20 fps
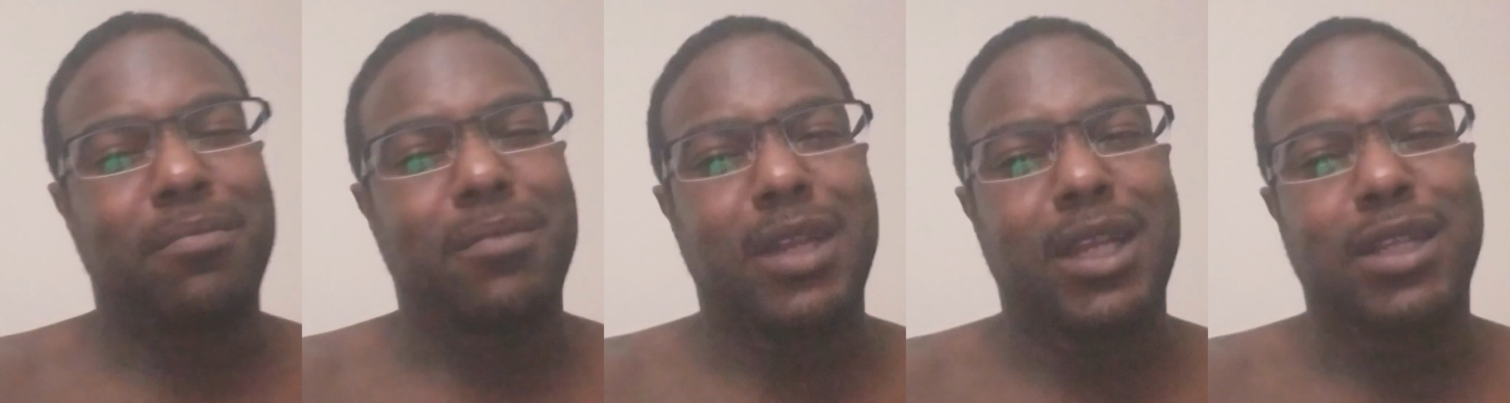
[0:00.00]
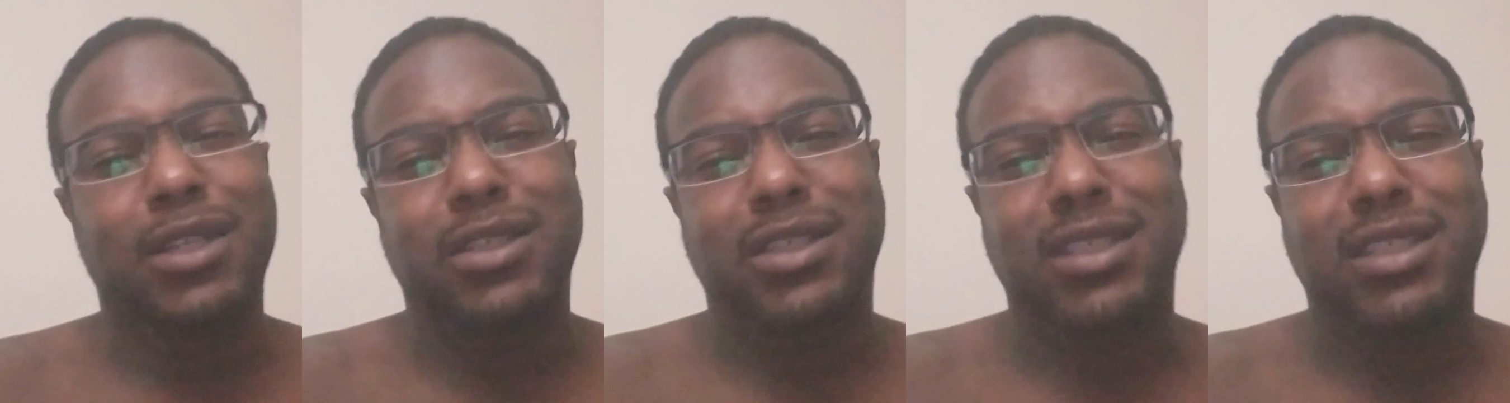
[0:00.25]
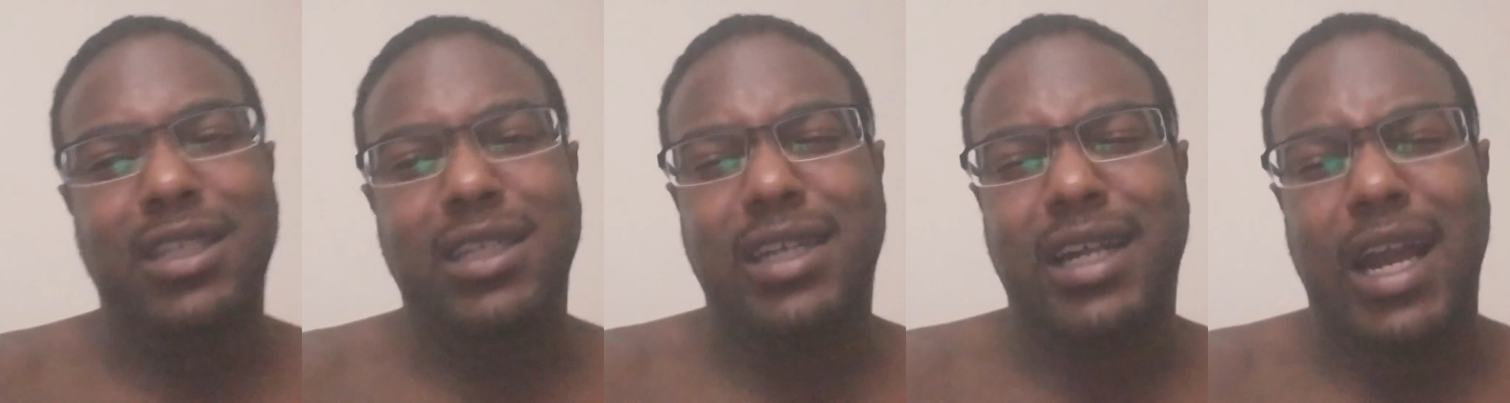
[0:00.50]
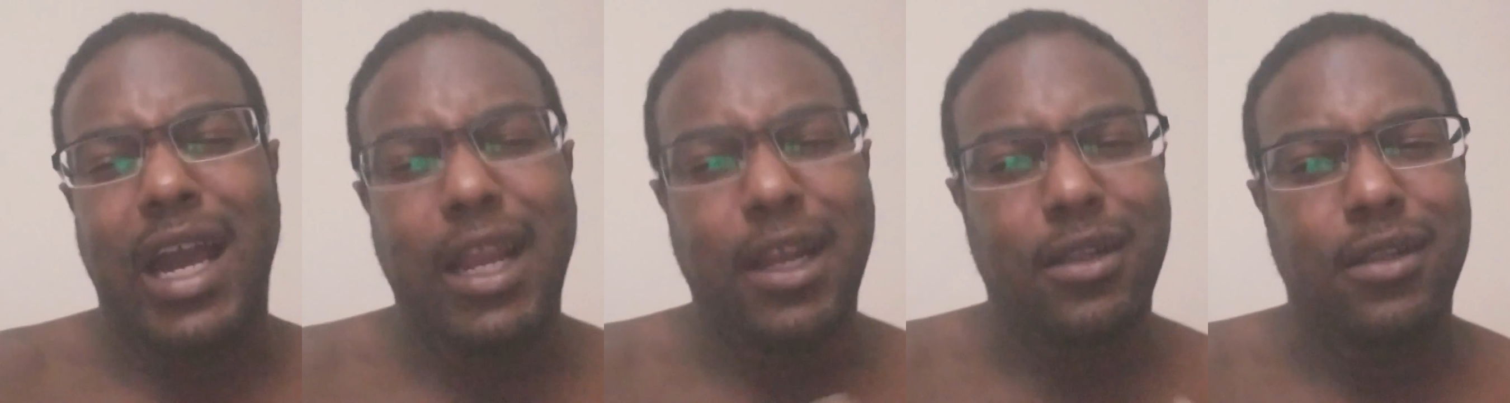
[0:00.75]
It
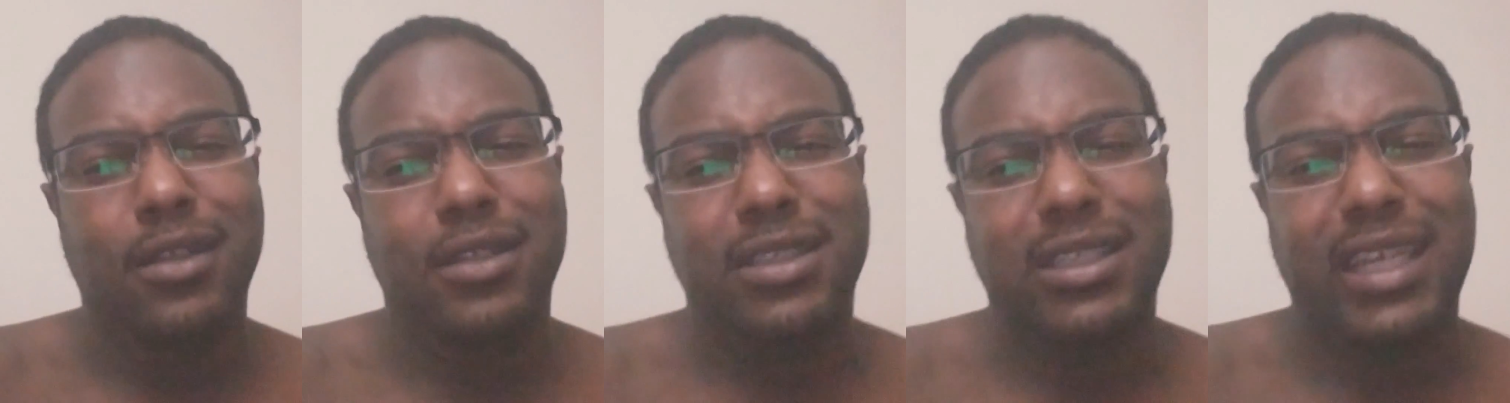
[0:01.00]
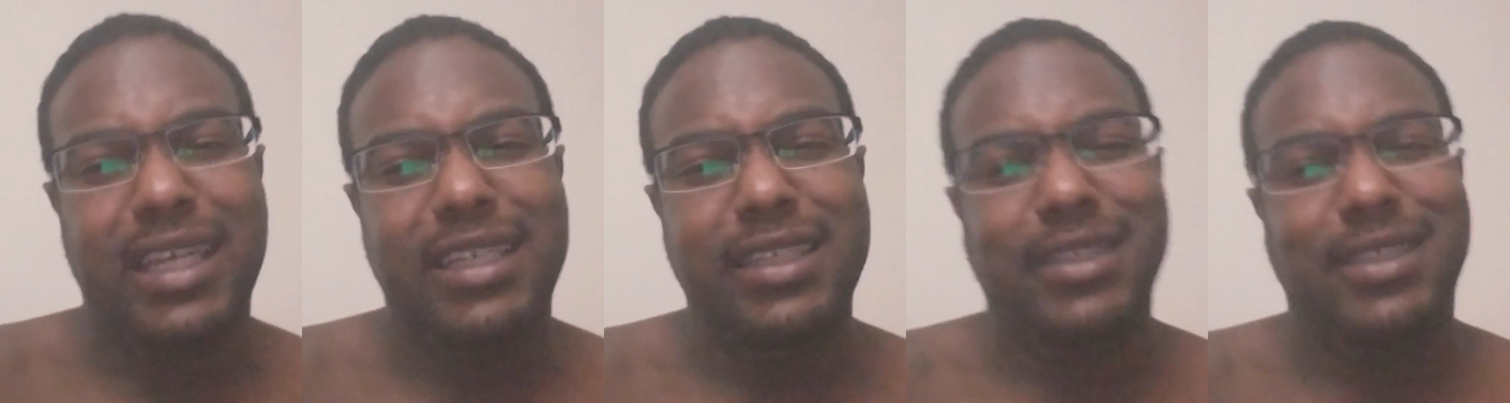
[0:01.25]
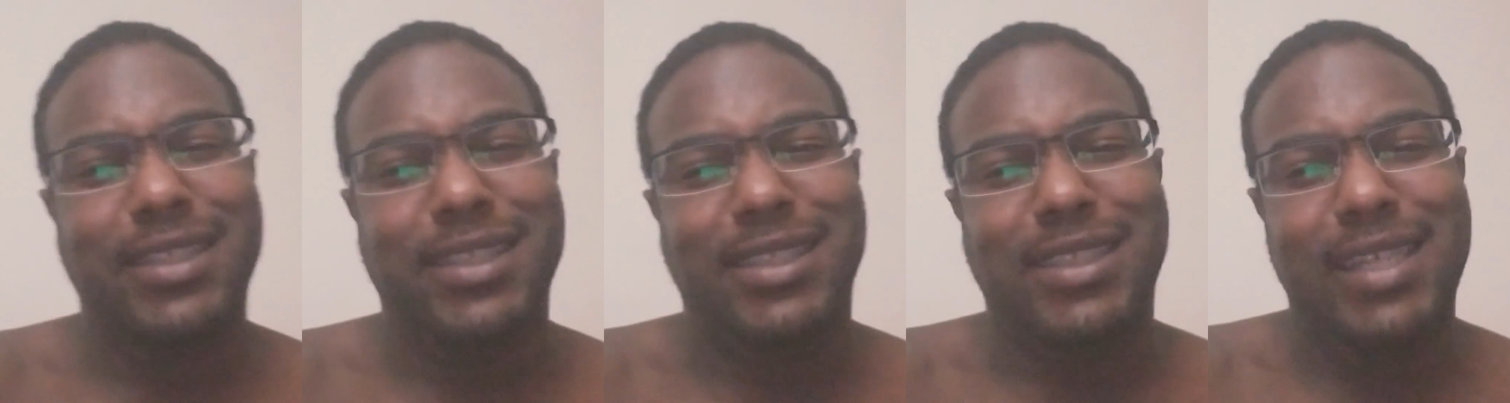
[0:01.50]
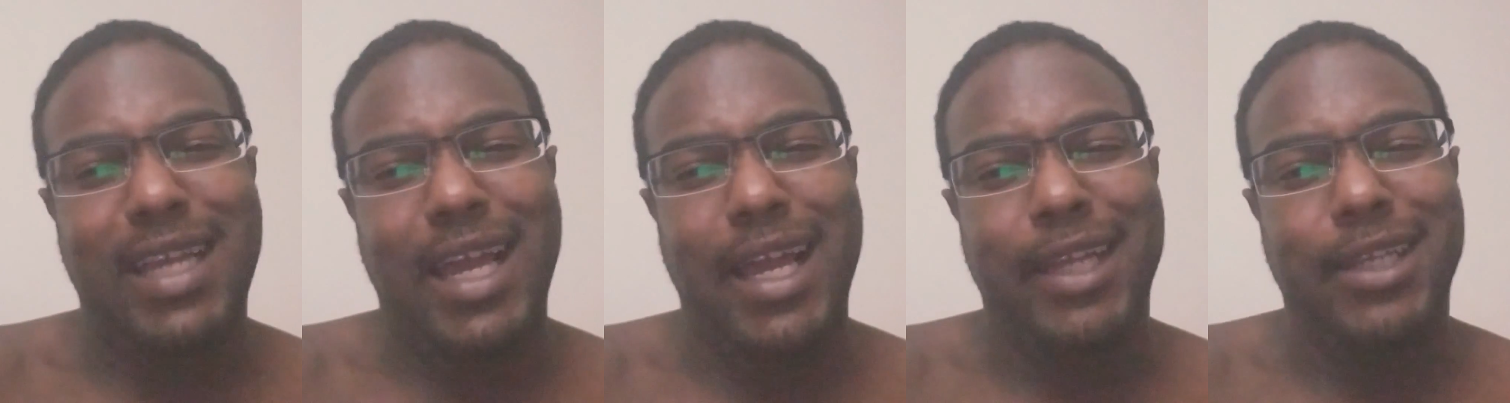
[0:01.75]
kind of looks like in
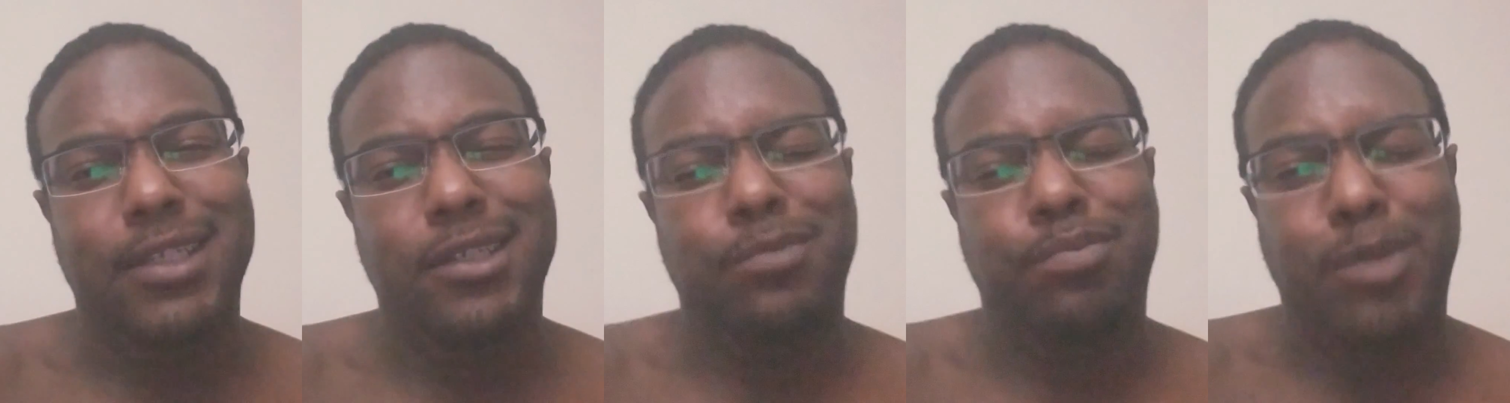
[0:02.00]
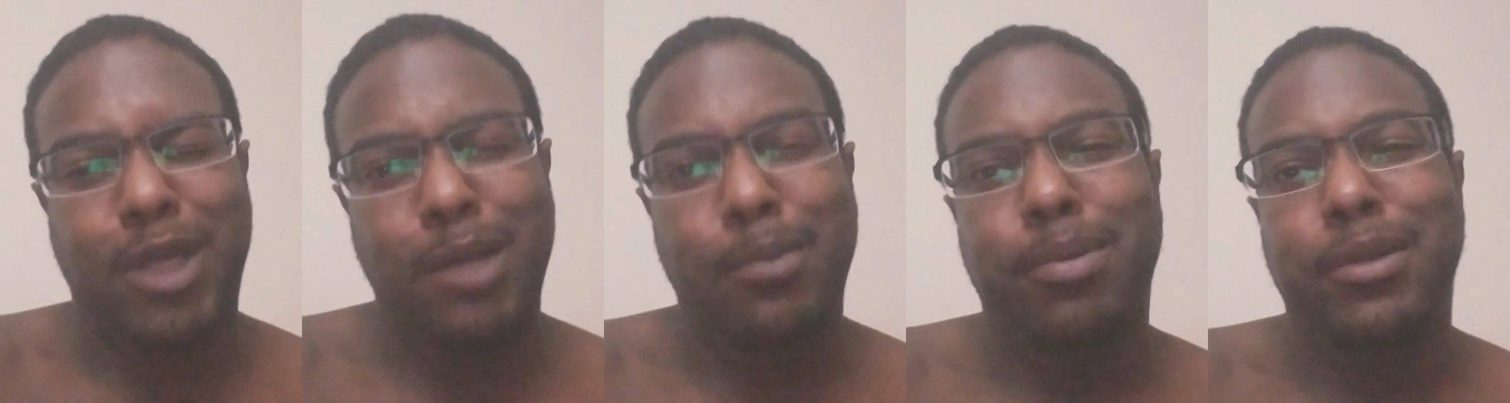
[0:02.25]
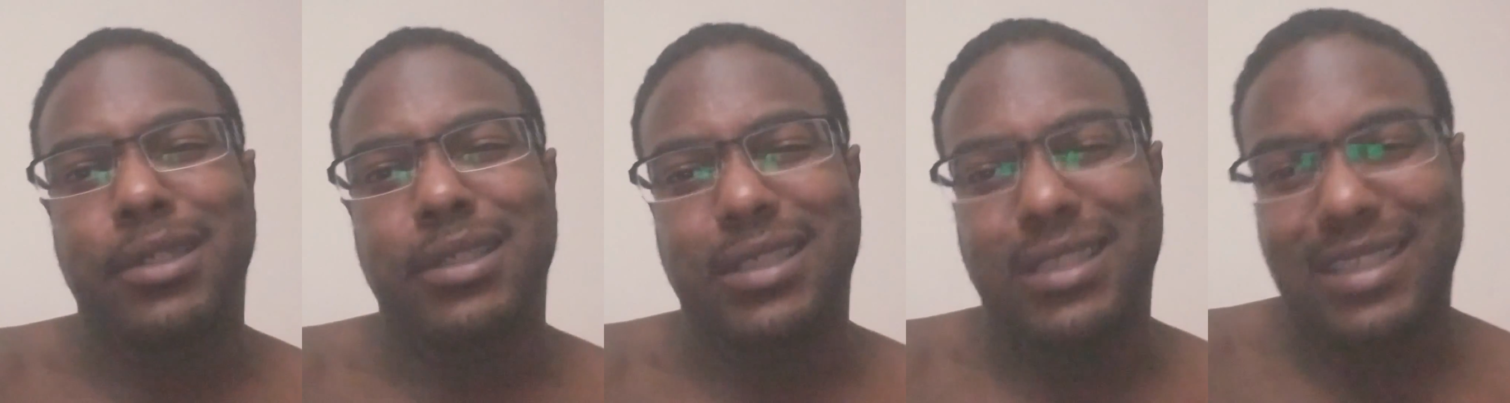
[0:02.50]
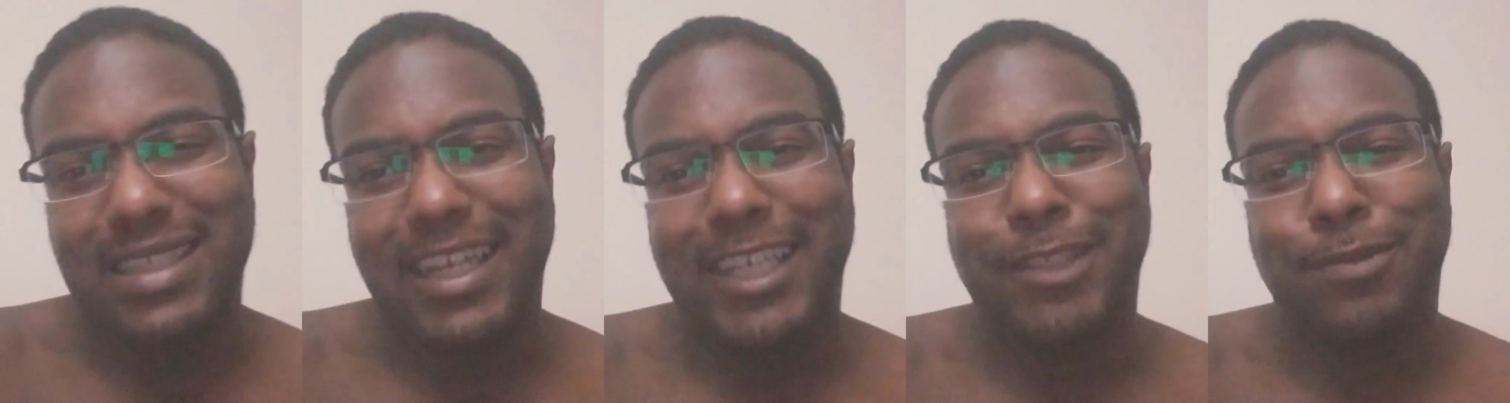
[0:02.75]
society, people are
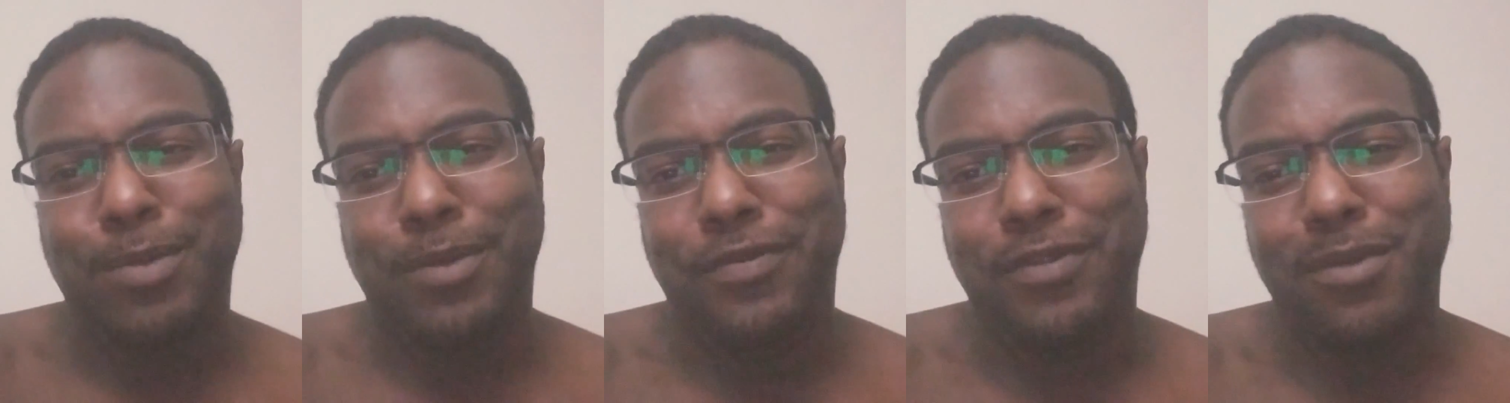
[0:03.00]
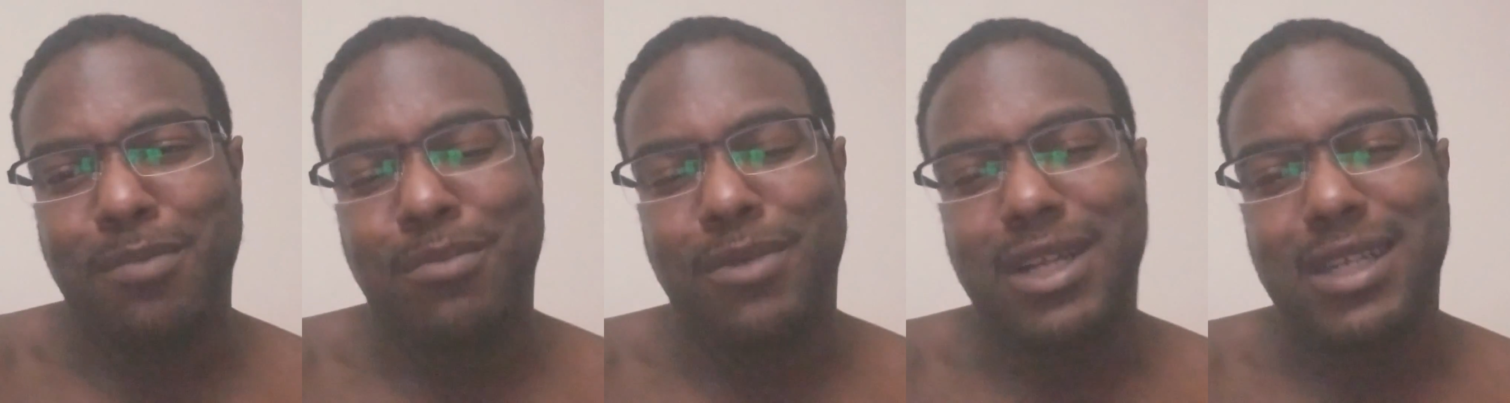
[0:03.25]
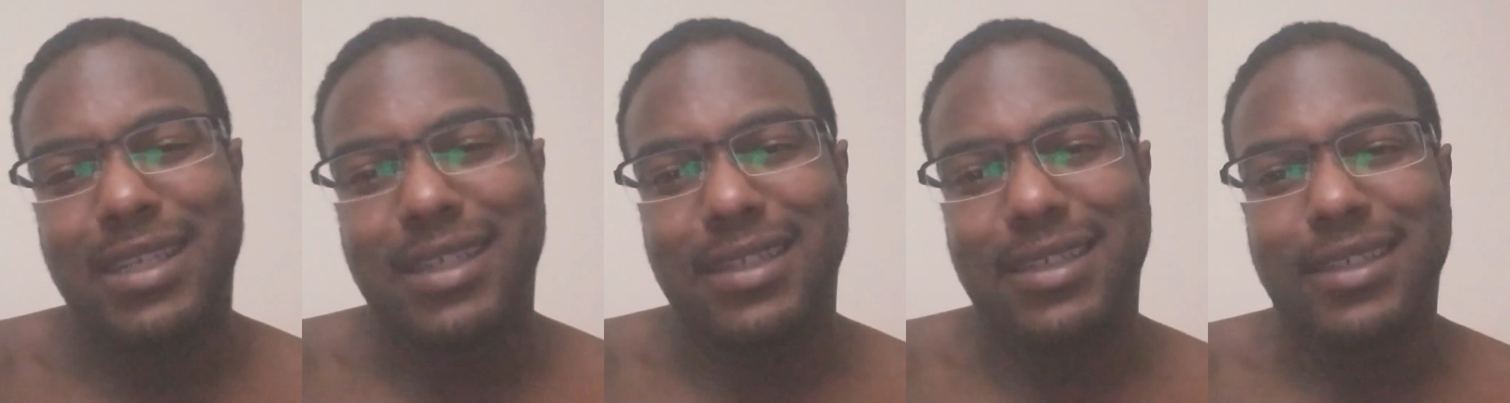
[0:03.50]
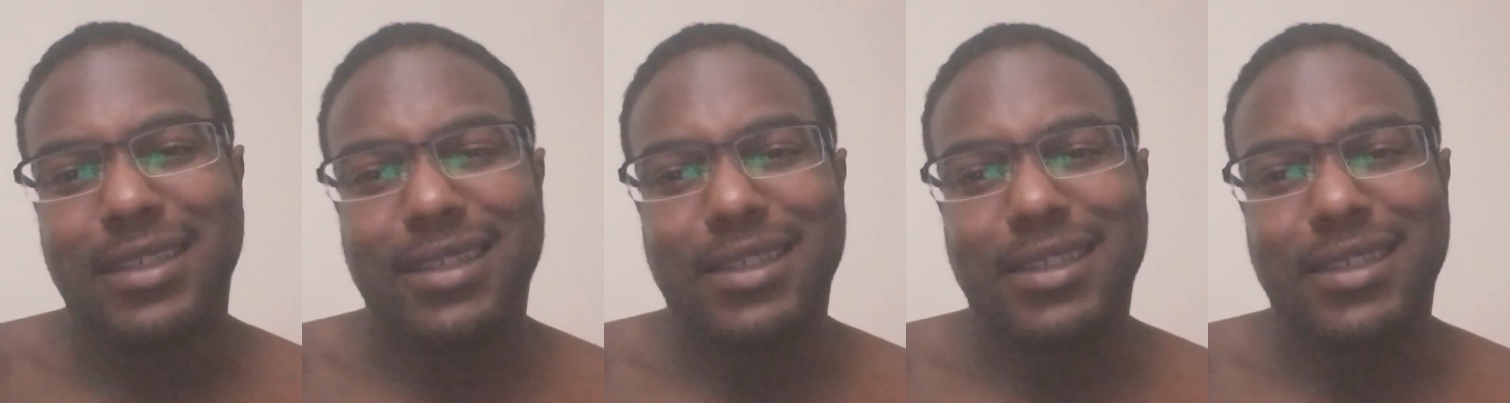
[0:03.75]
desperate for money.